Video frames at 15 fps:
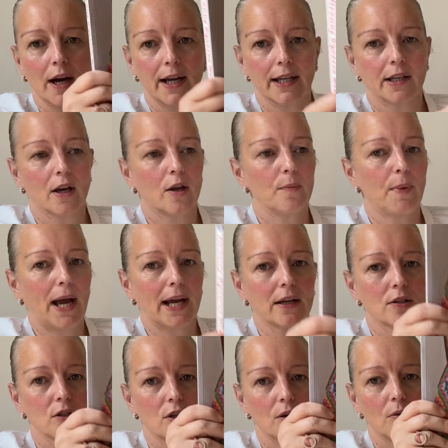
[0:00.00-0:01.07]
I go
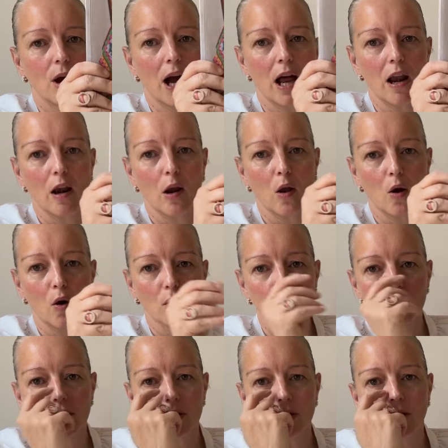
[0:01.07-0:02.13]
back to a
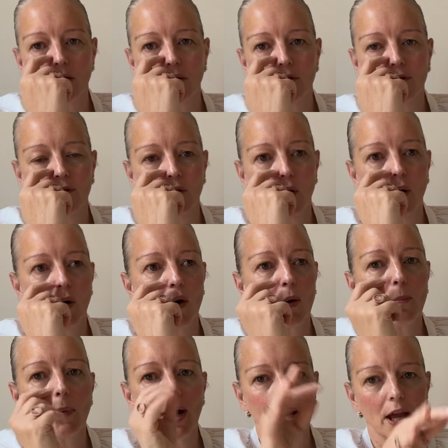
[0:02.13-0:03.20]
lot
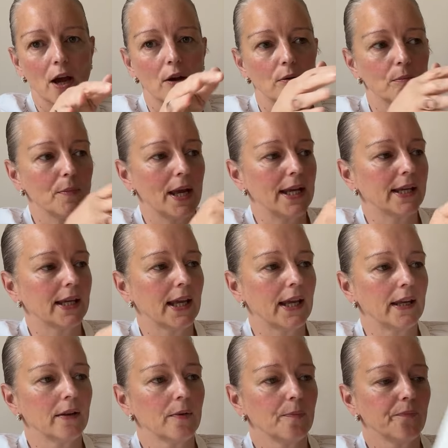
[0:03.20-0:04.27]
for my own
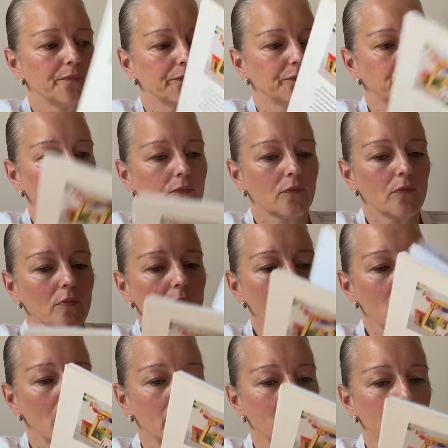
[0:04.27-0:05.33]
making,
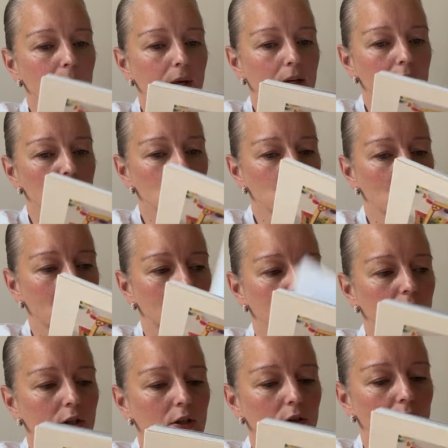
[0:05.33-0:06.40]
and I'm going to show
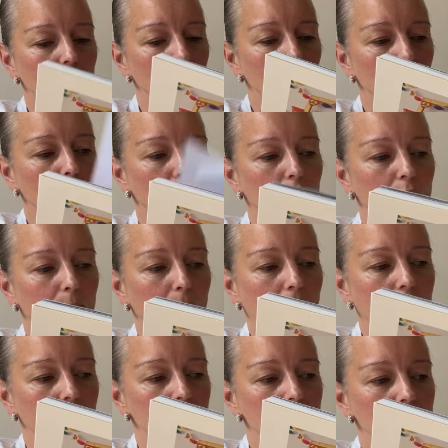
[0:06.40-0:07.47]
you the
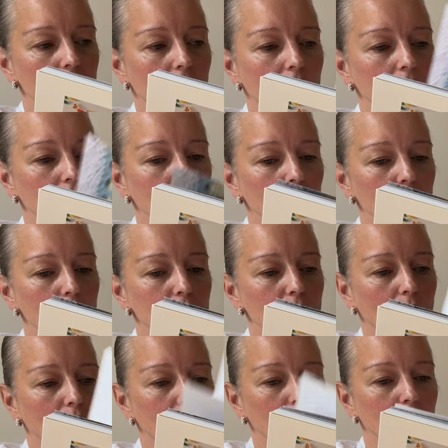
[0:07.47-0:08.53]
patterns I
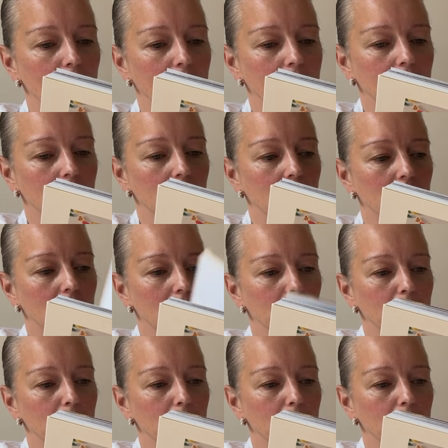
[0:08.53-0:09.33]
use on a regular